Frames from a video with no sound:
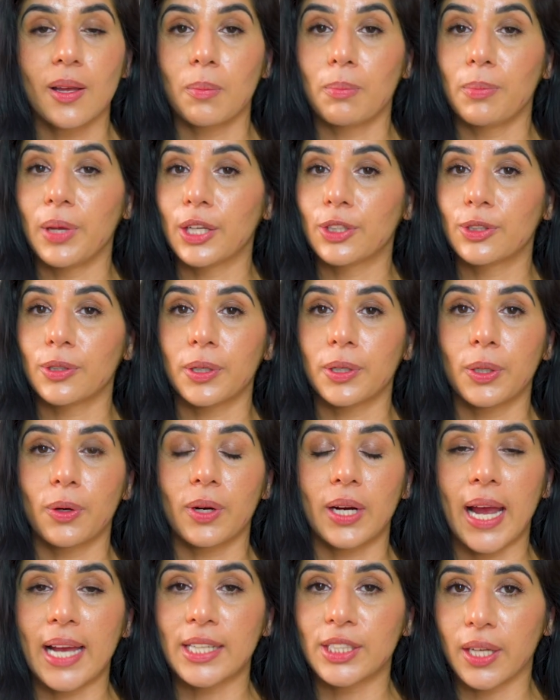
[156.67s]
make sure
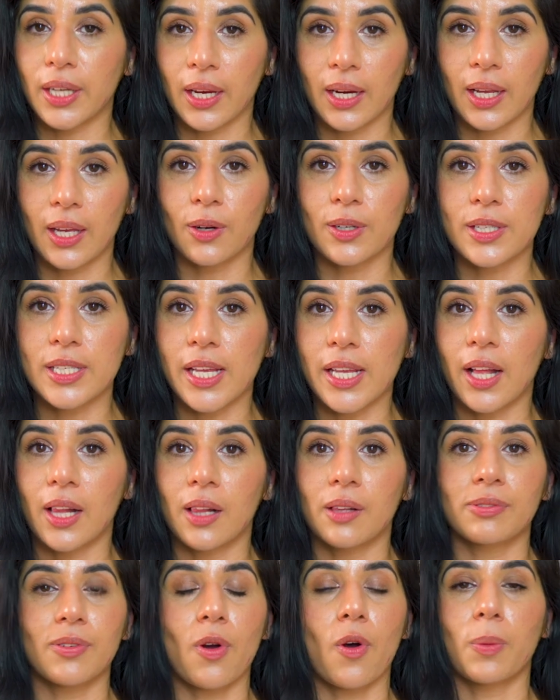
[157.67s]
you're educating
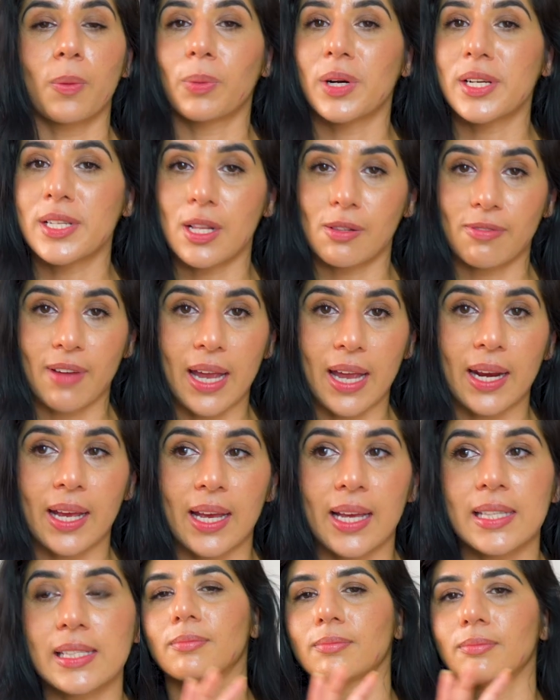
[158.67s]
yourself on personal
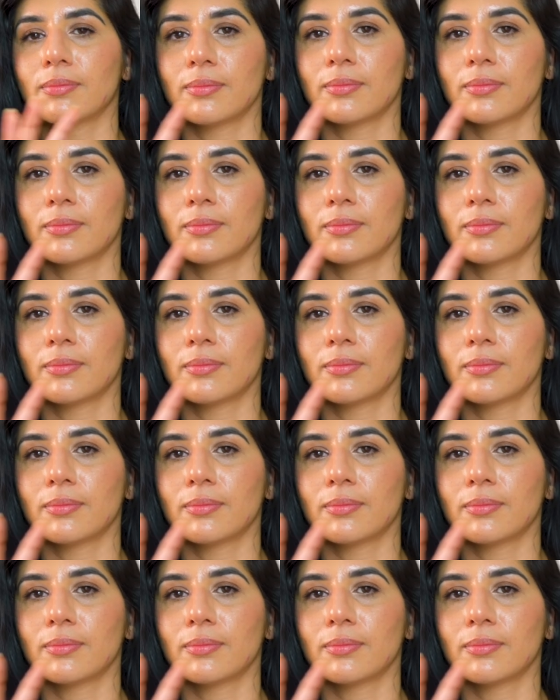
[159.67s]
finance.